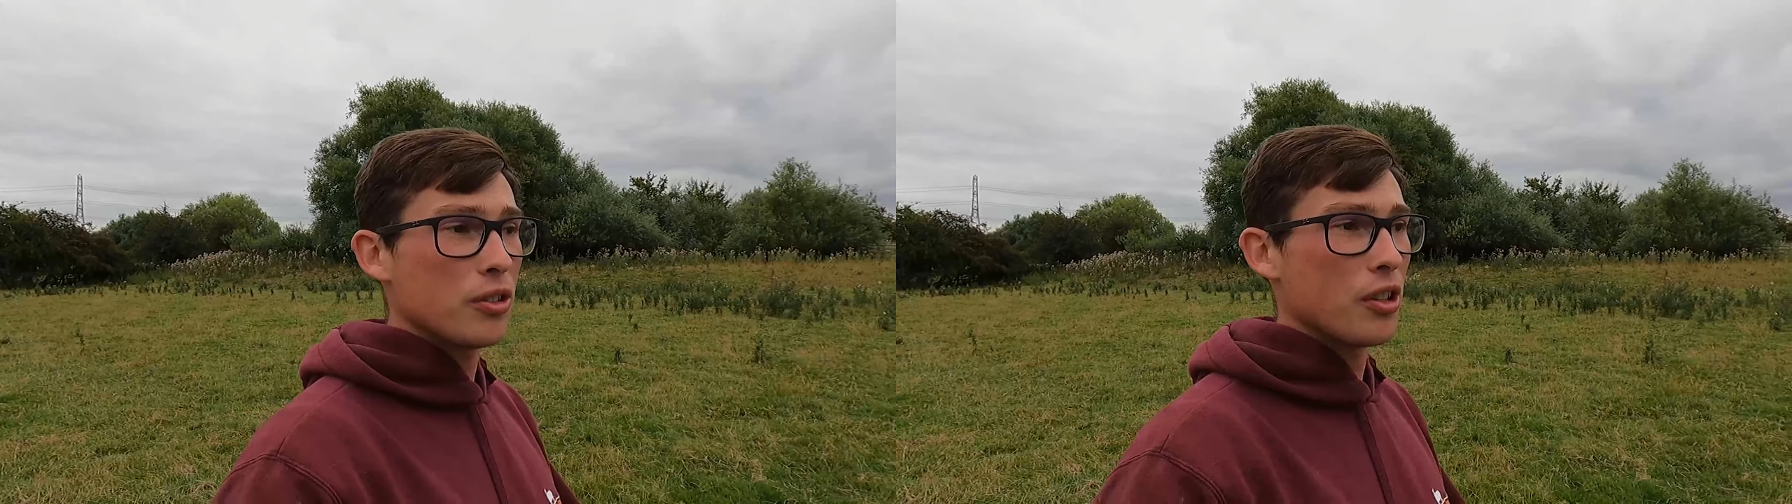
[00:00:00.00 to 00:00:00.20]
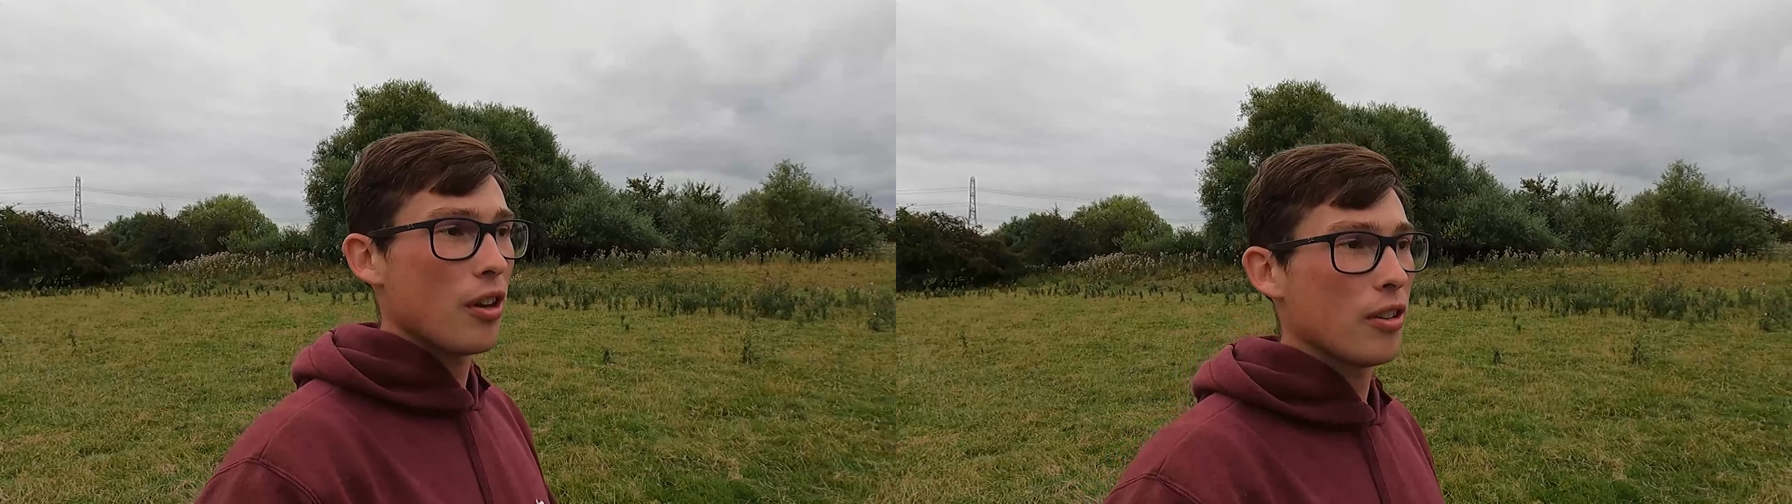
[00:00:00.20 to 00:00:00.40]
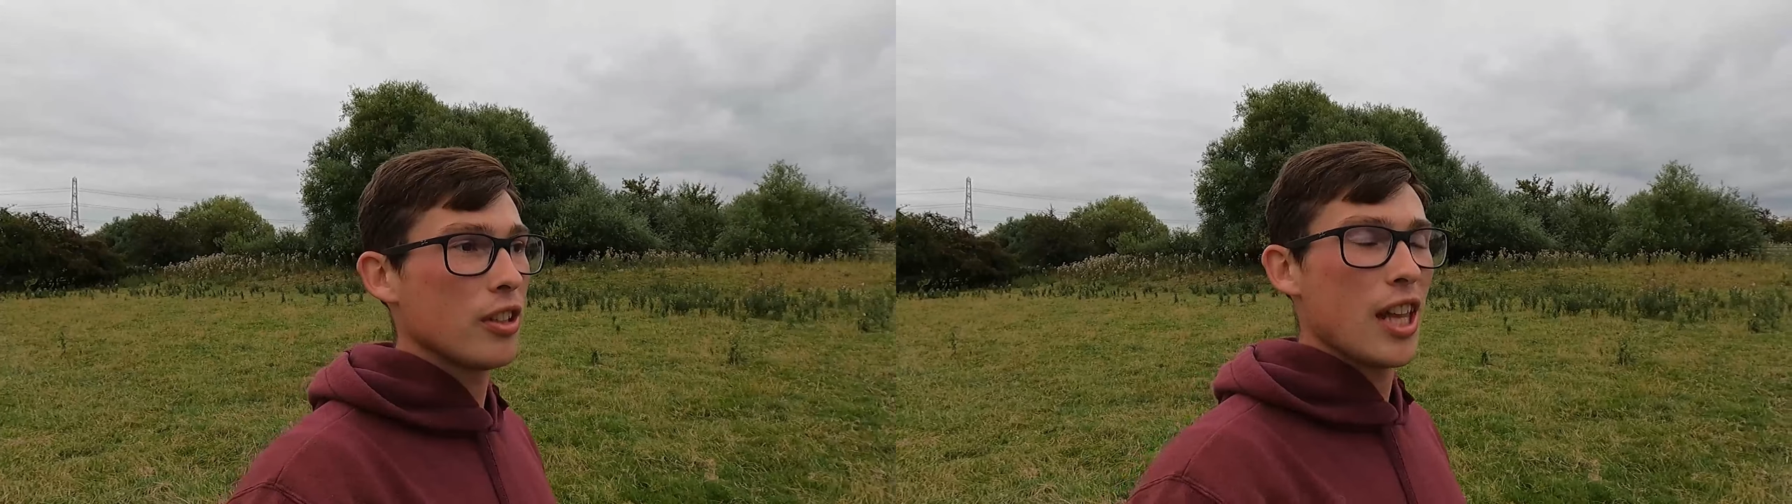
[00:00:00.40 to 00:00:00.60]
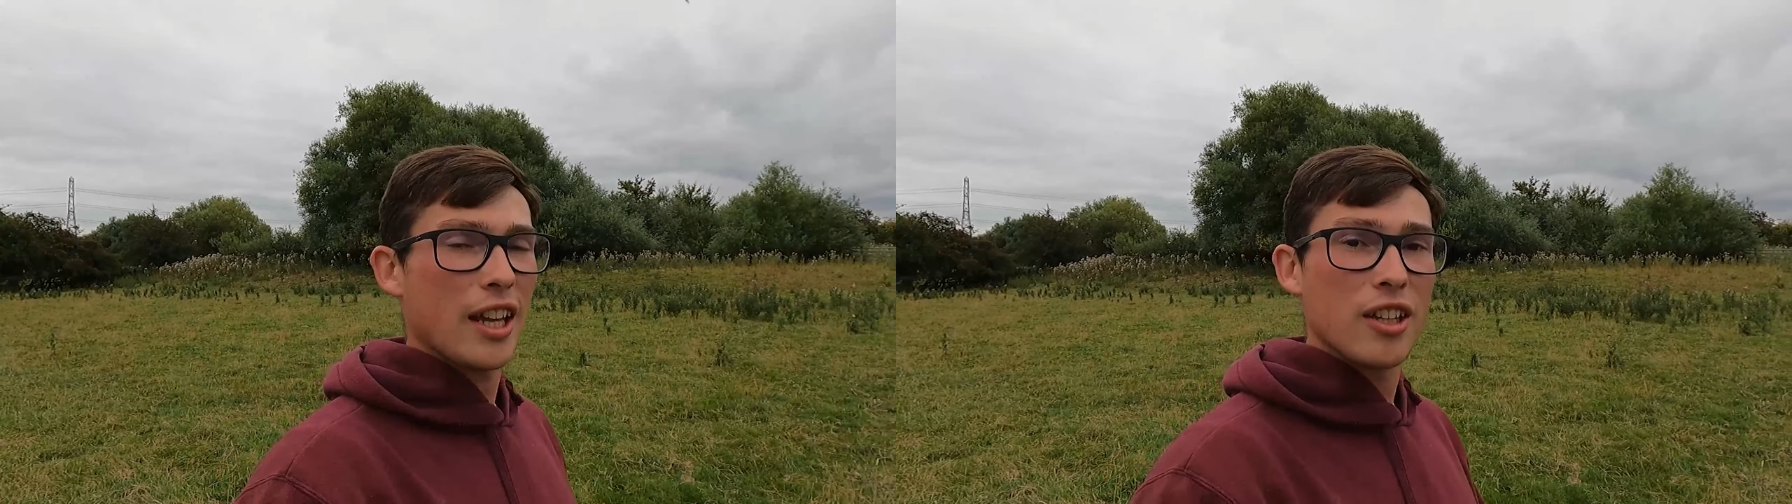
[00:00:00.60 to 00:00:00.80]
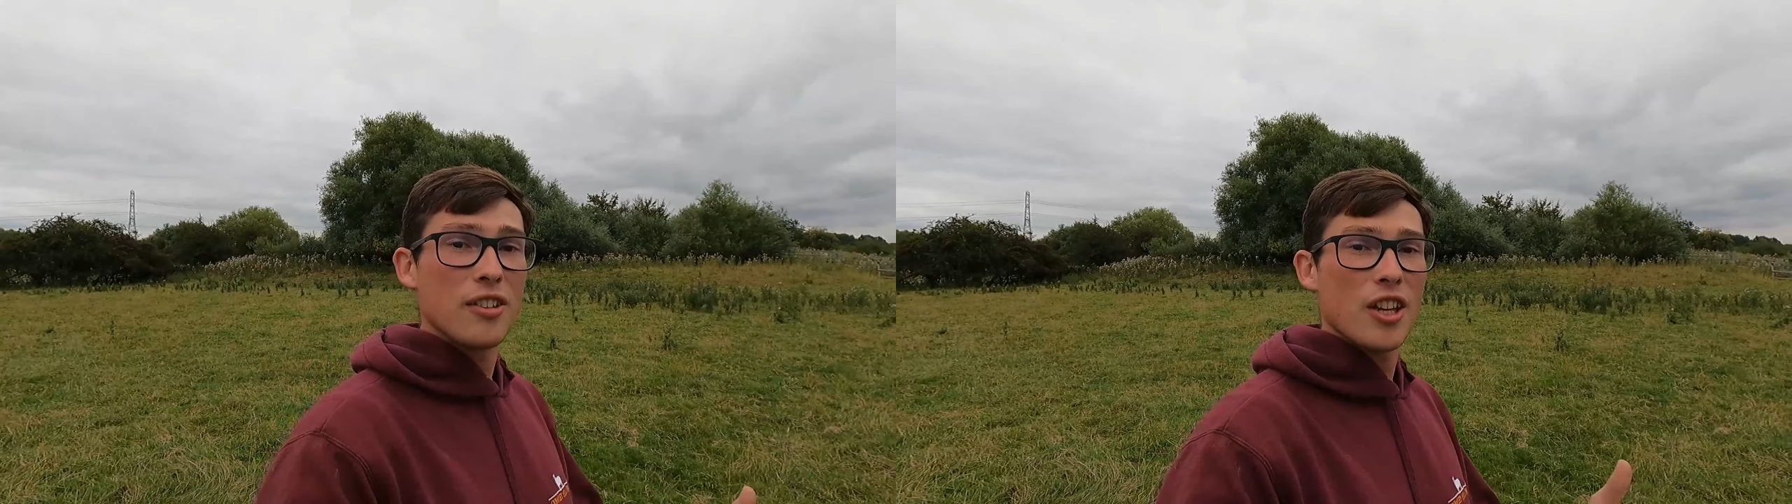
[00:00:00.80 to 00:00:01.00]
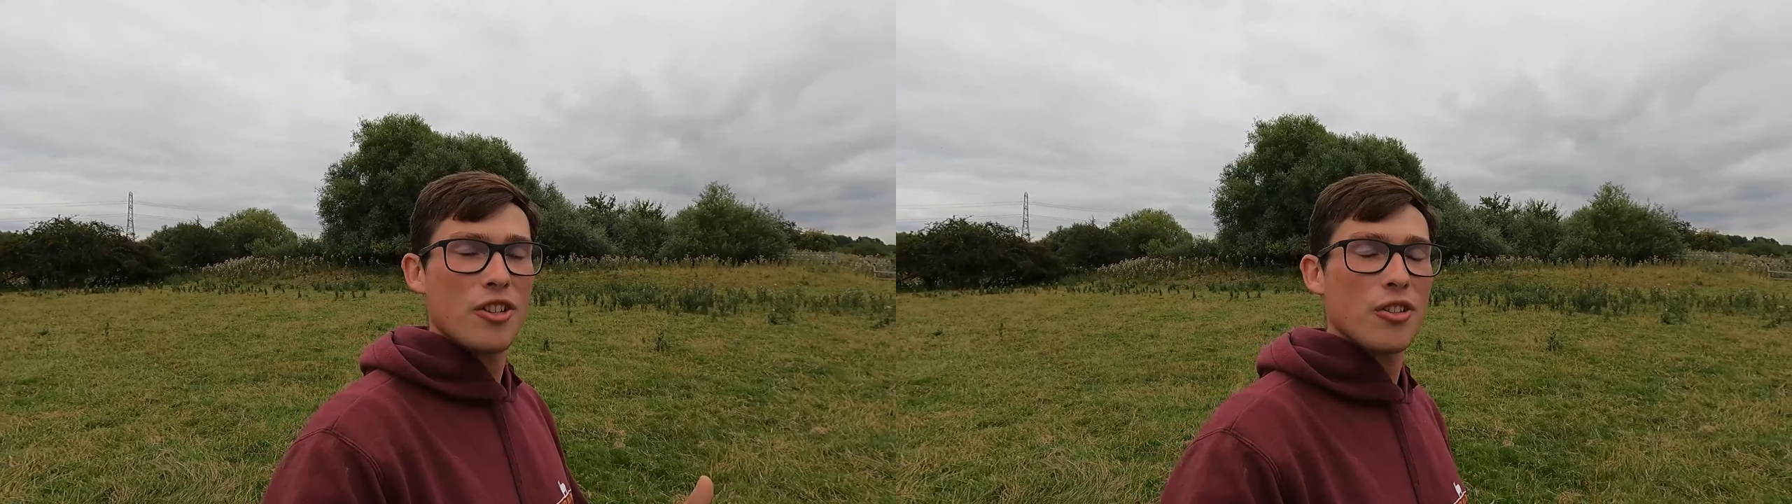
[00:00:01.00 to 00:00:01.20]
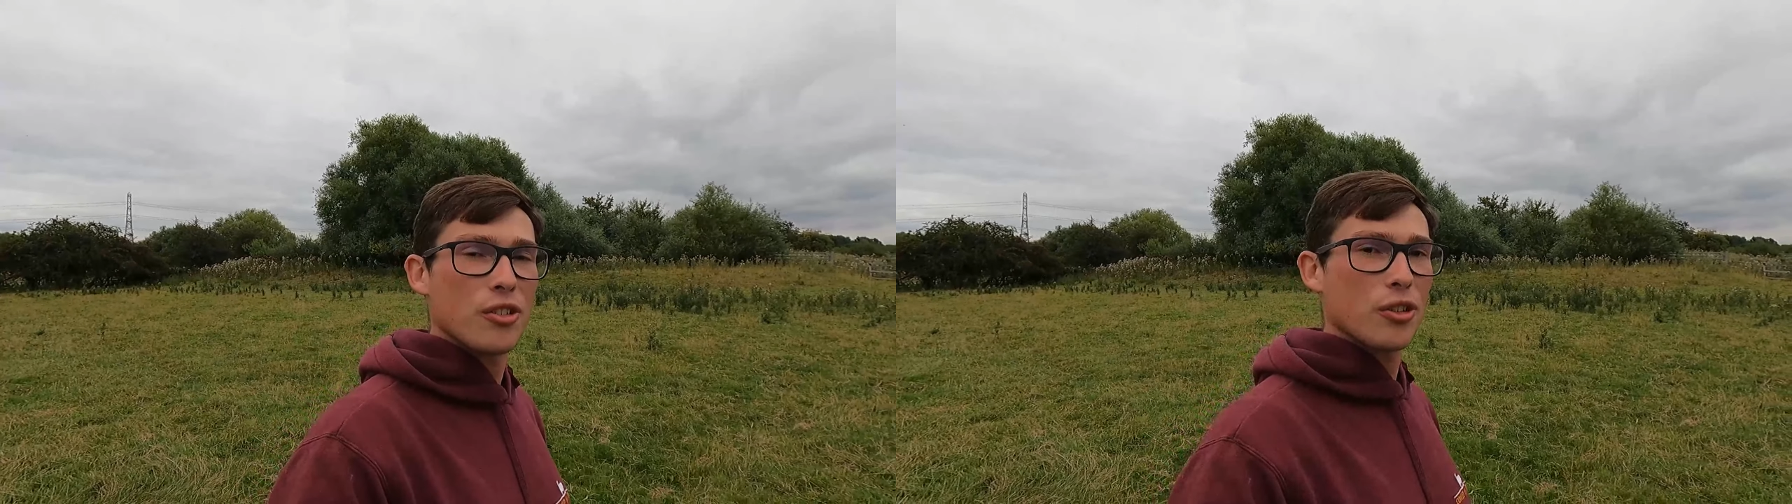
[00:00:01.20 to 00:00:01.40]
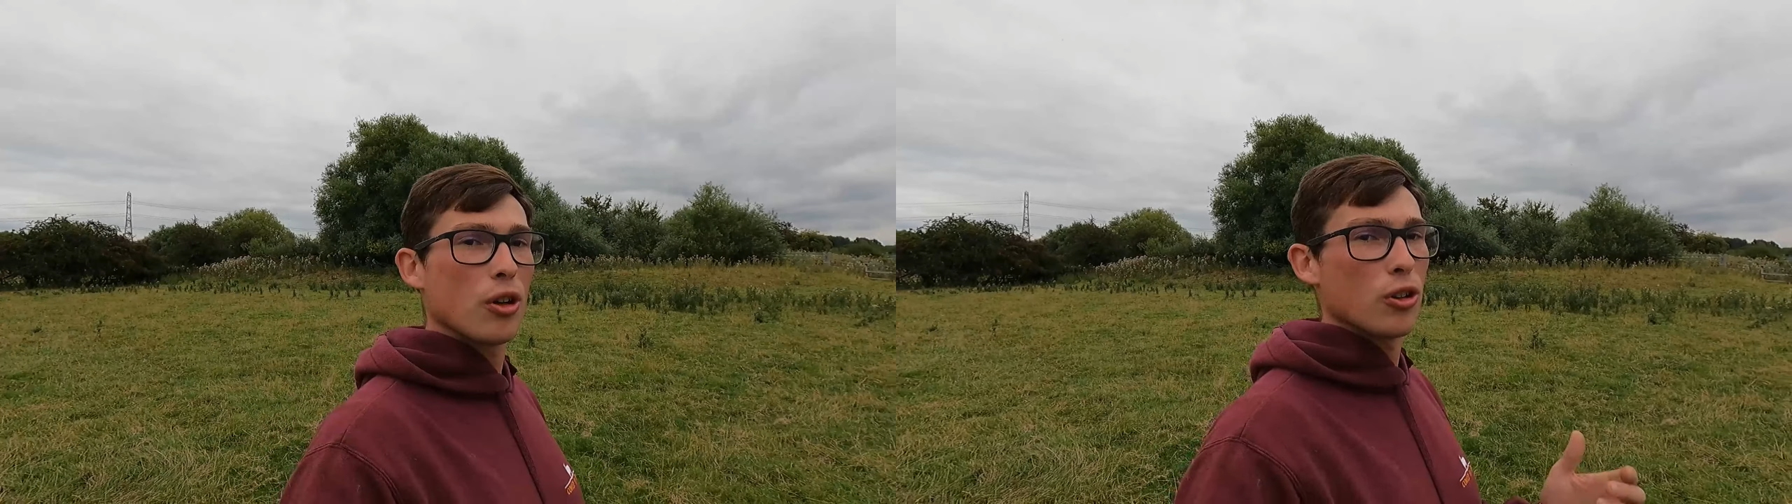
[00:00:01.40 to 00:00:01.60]
so that their condition
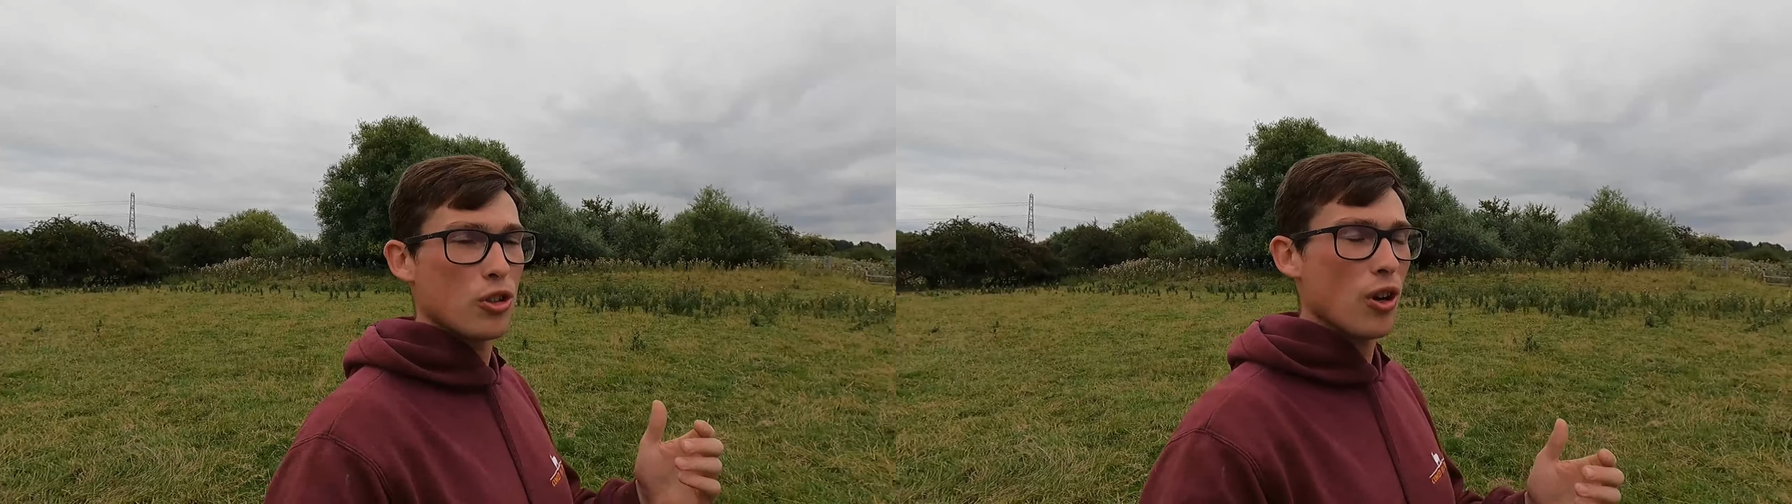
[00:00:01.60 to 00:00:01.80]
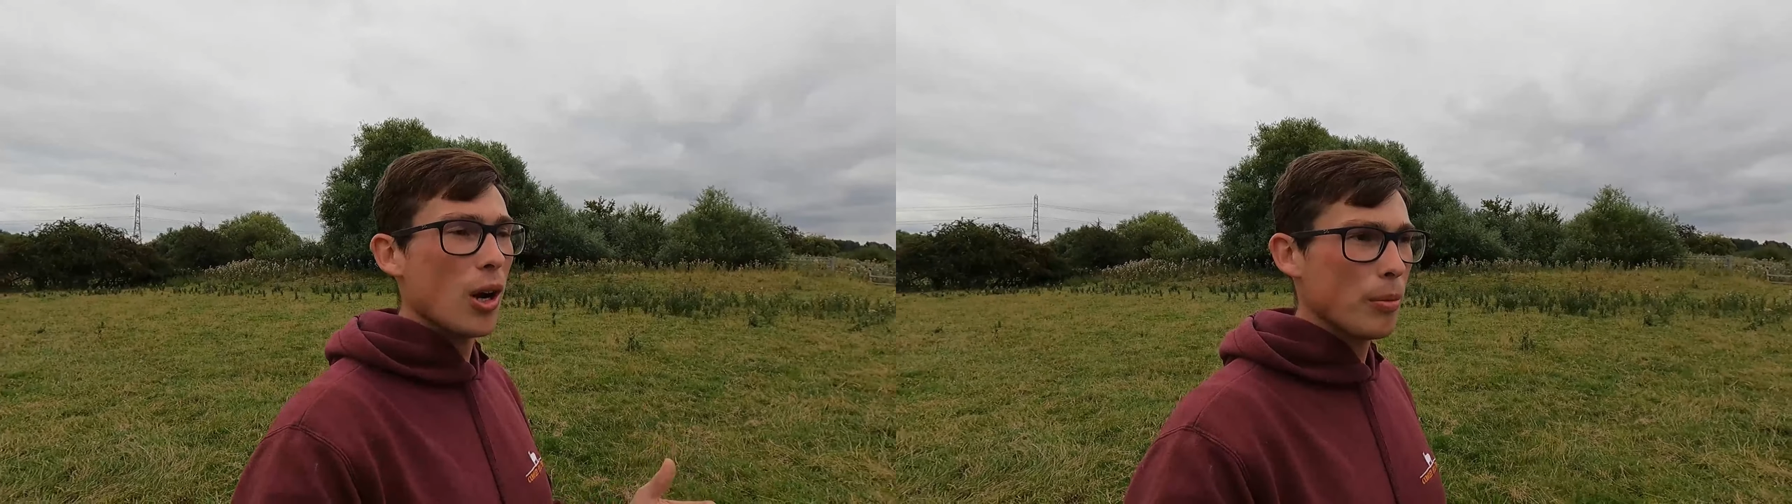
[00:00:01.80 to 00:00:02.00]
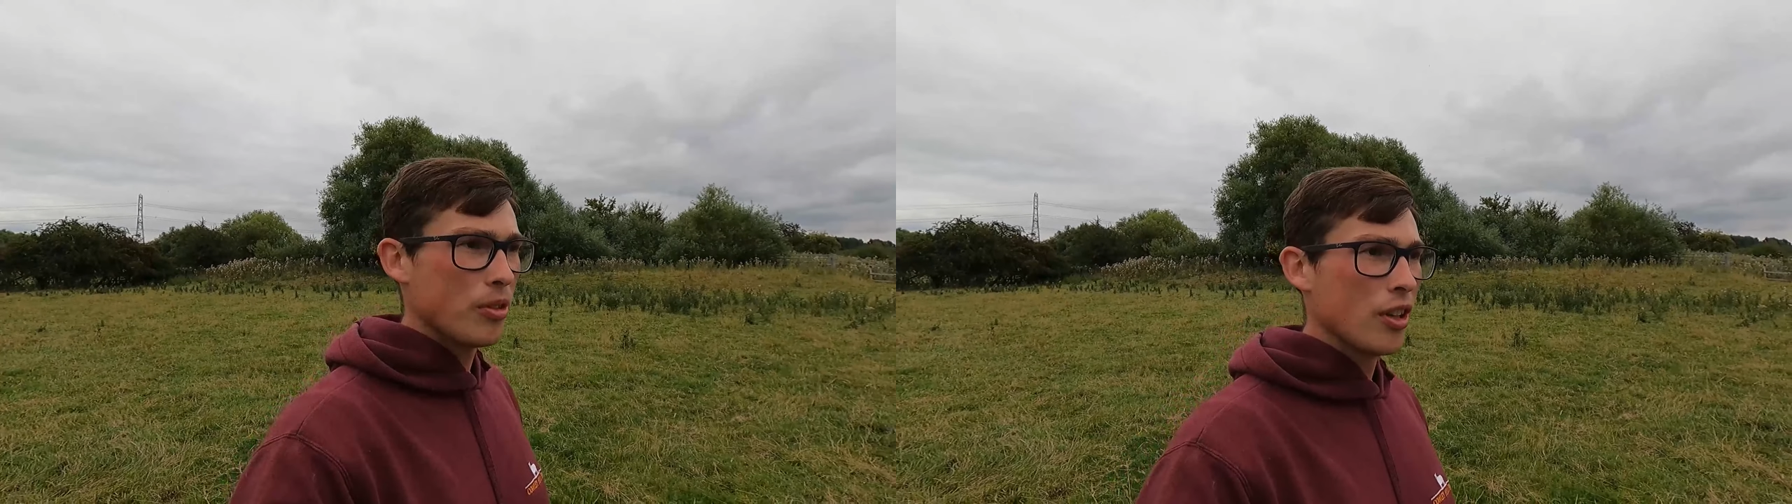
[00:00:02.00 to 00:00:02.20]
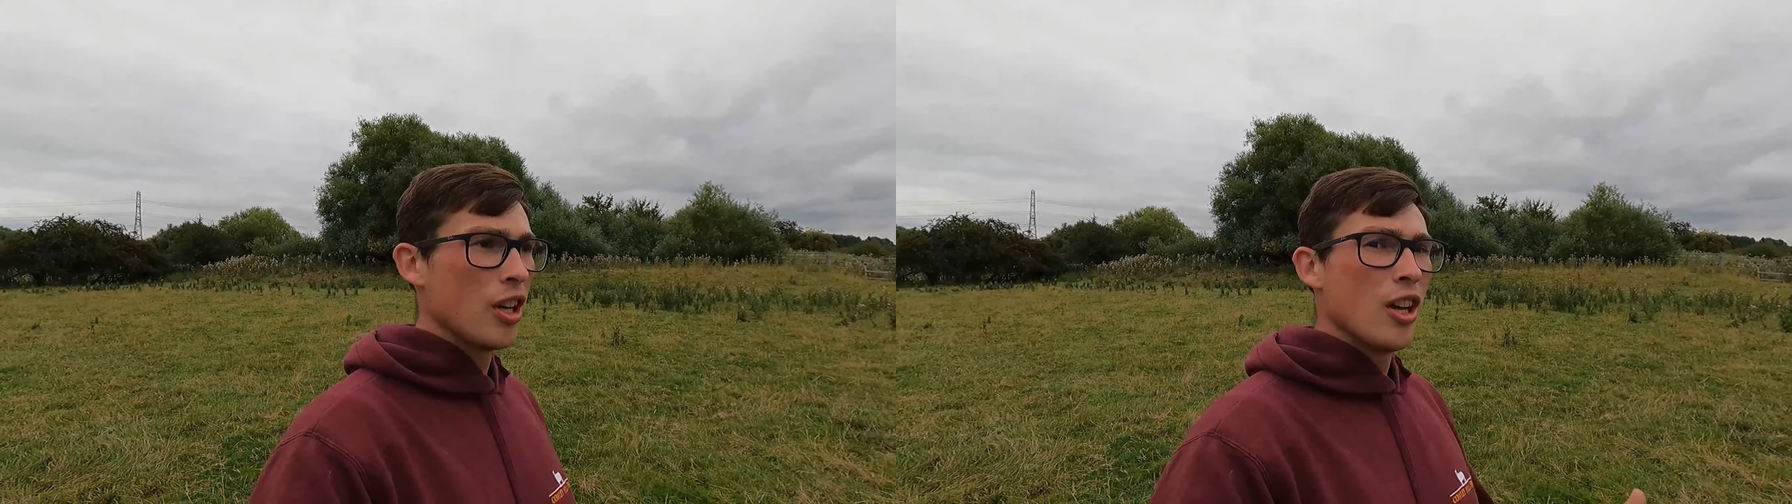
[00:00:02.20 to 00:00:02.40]
score drops.